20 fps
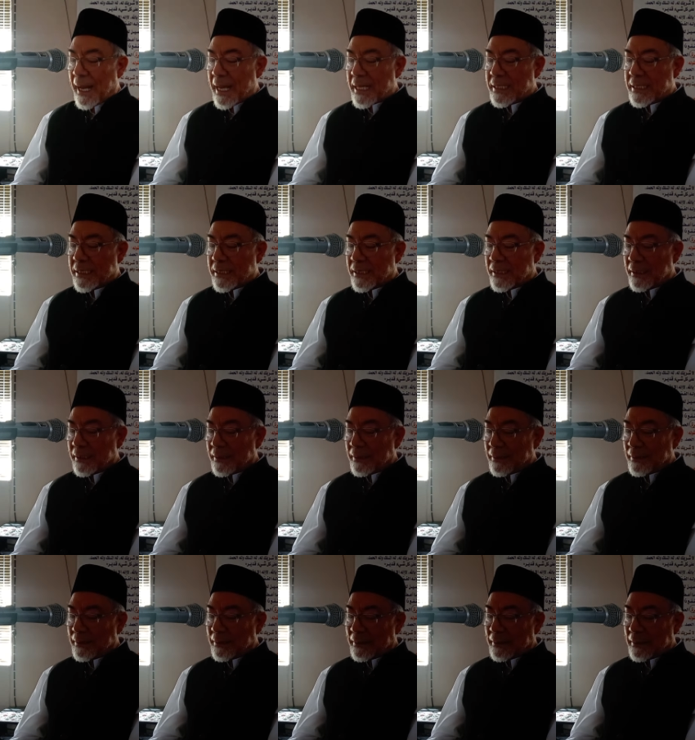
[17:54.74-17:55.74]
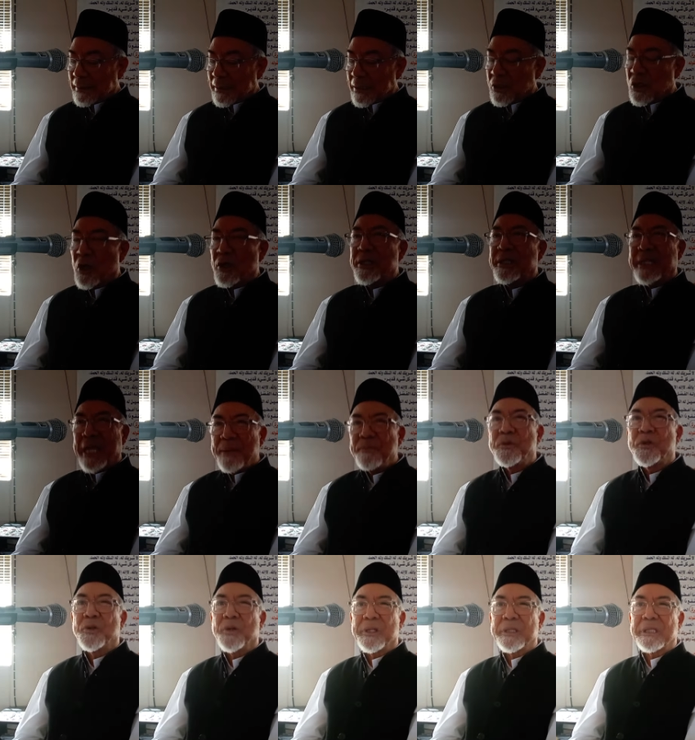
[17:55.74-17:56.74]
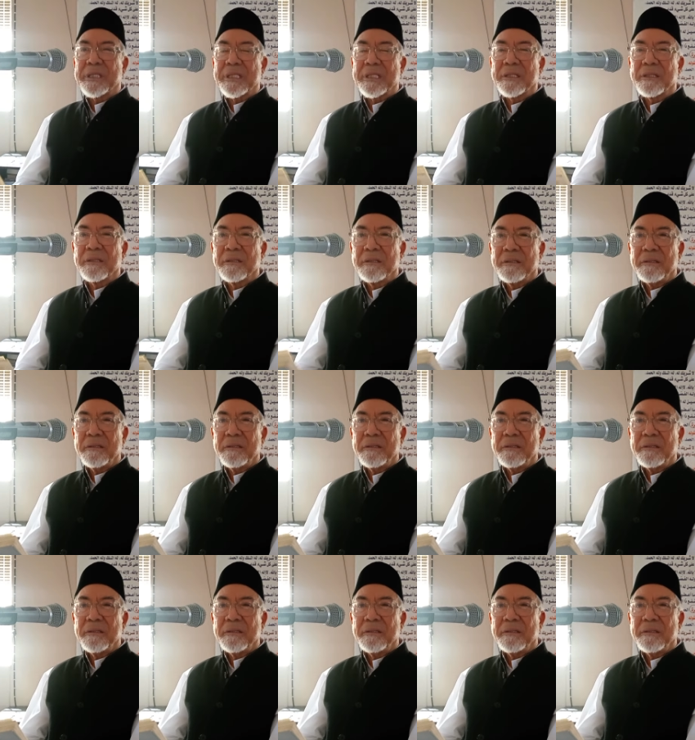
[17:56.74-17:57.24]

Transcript: as contemptuous.